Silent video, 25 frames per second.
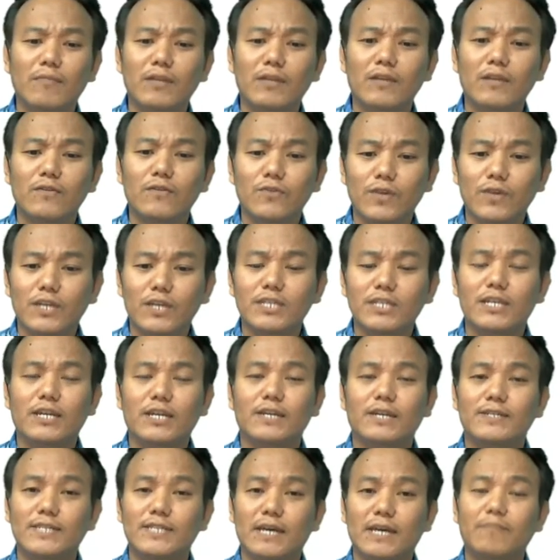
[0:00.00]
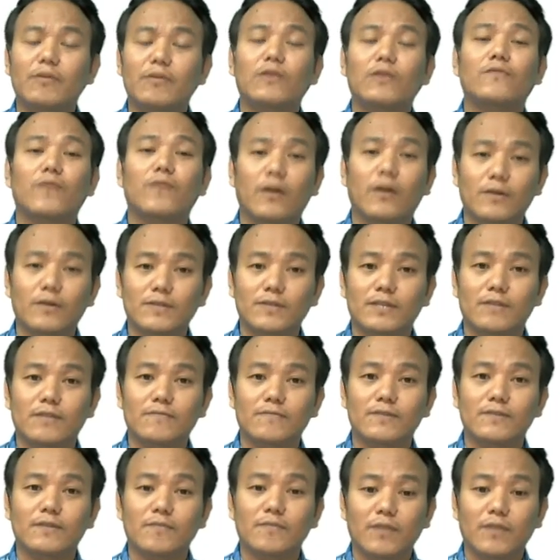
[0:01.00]
you can take an example of ourselves,
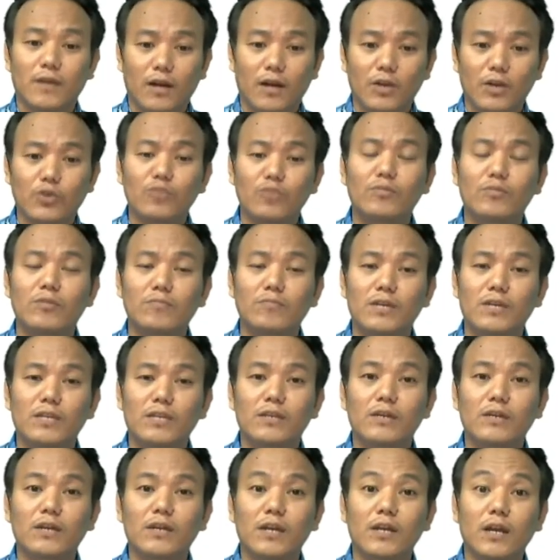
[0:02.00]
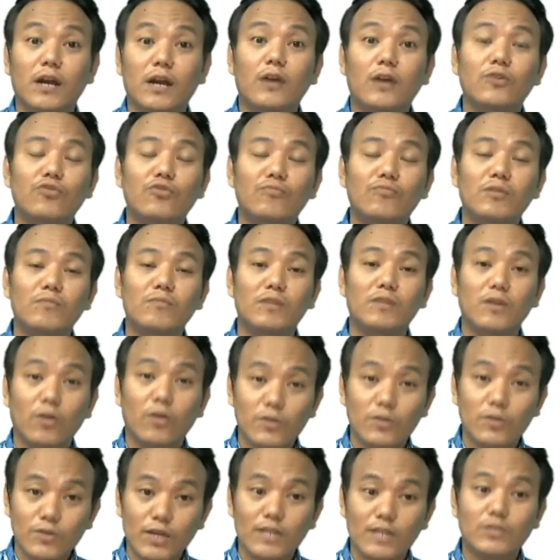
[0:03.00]
a human being. A human being
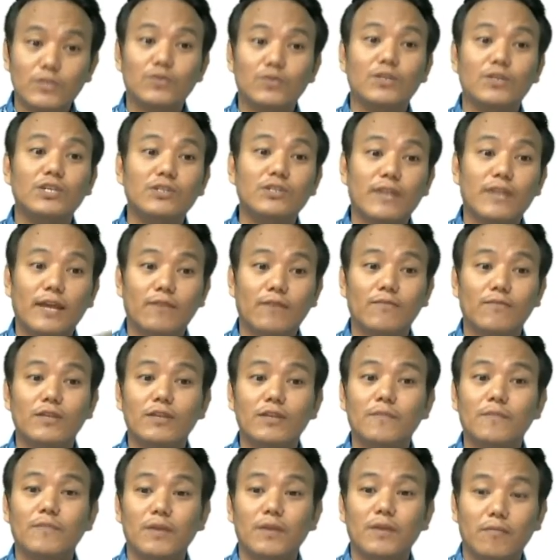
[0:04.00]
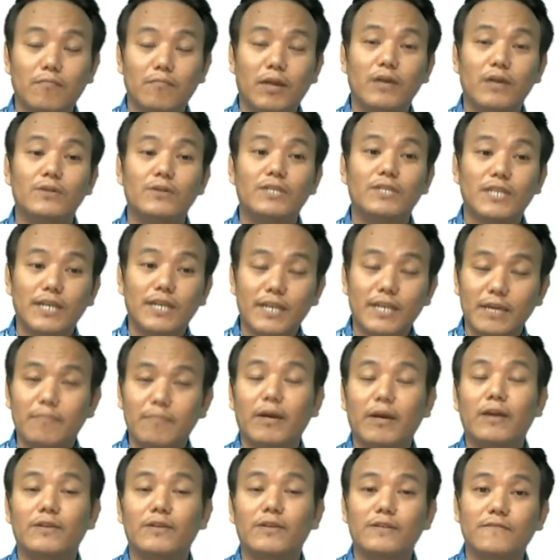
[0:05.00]
also has to interact with biotic and
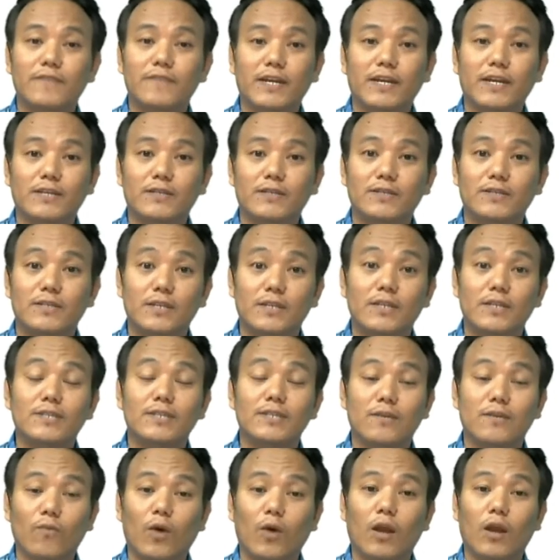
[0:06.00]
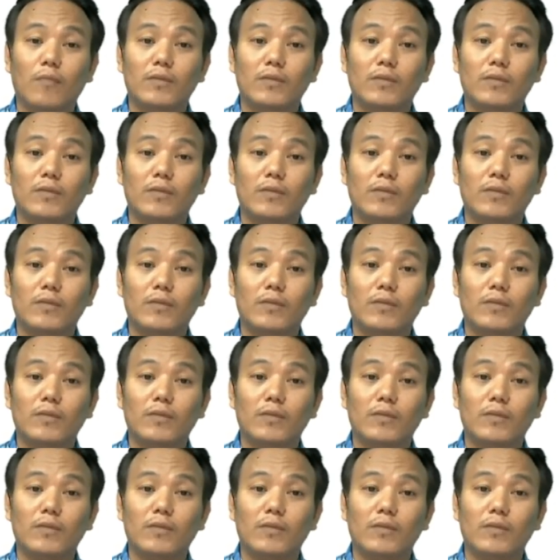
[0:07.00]
abiotic factors in its environment,